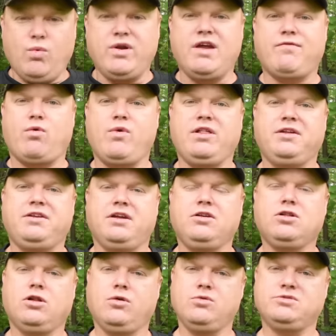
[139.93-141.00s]
we never really did
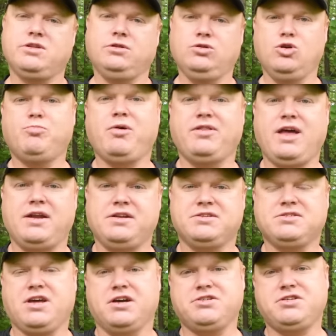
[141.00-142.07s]
close the loop on that
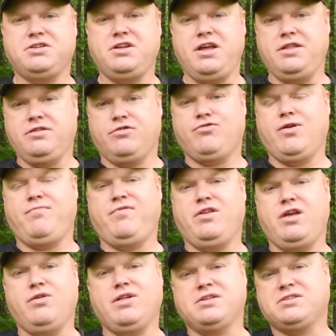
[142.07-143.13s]
discussion in the trip
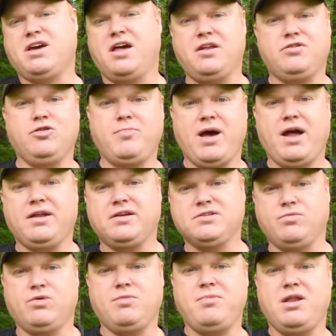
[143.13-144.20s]
video. That's kind of too bad because
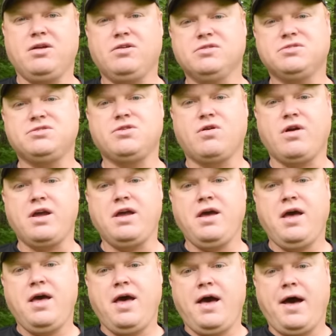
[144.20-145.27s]
it would have made a good story.
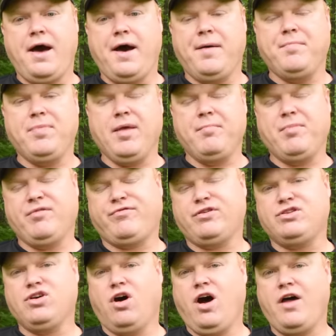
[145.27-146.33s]
Um, but for
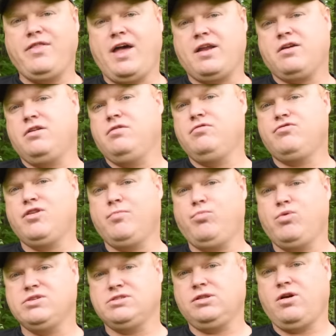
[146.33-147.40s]
Todd, that canoe trip
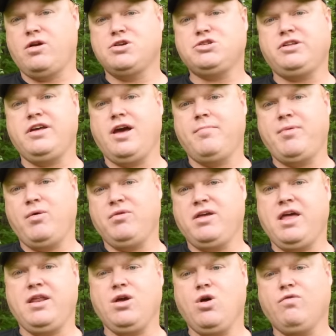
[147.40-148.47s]
was largely about
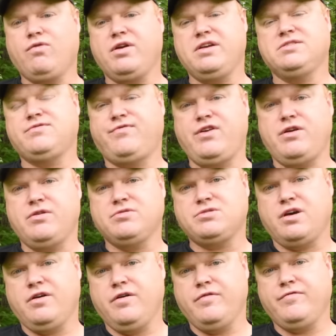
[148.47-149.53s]
getting over his fears
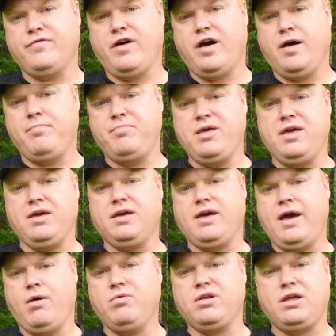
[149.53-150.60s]
of uh, being
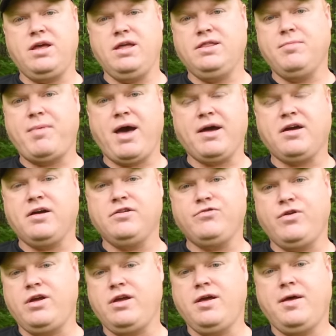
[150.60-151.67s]
out in the
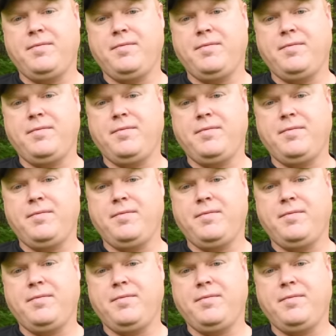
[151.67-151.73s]
backcountry.